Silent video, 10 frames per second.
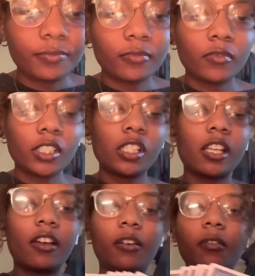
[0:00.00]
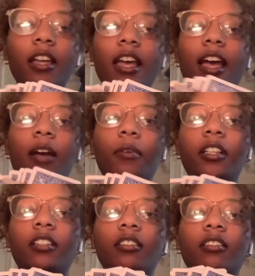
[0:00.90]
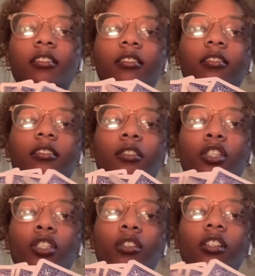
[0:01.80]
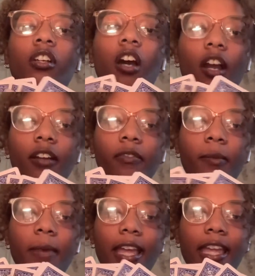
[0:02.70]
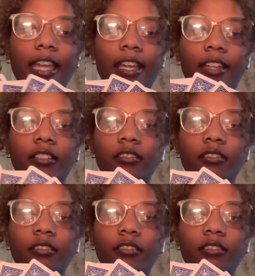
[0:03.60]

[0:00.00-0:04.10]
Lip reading: So I will choose a card from my hand,